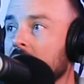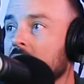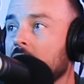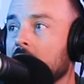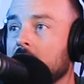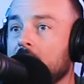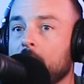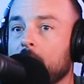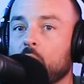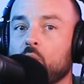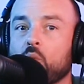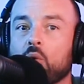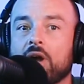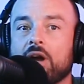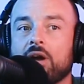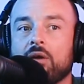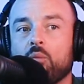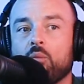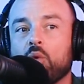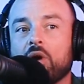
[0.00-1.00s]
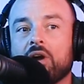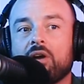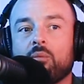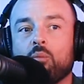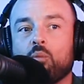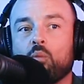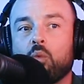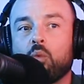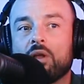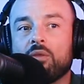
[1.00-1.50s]

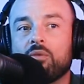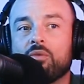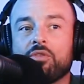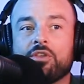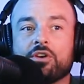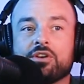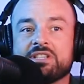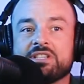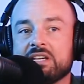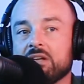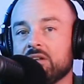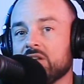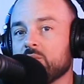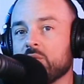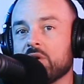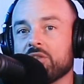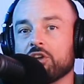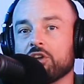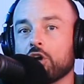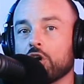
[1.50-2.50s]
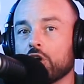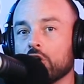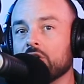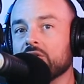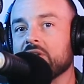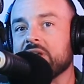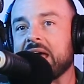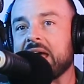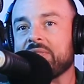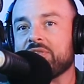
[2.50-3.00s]
What they're dealing with
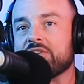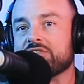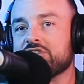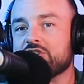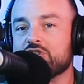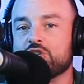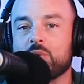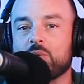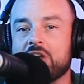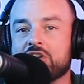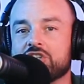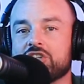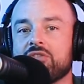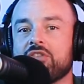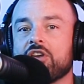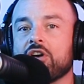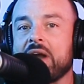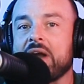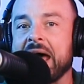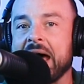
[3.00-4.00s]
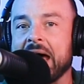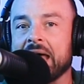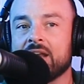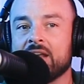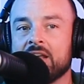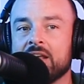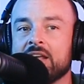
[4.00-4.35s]
currently at the situation they're at.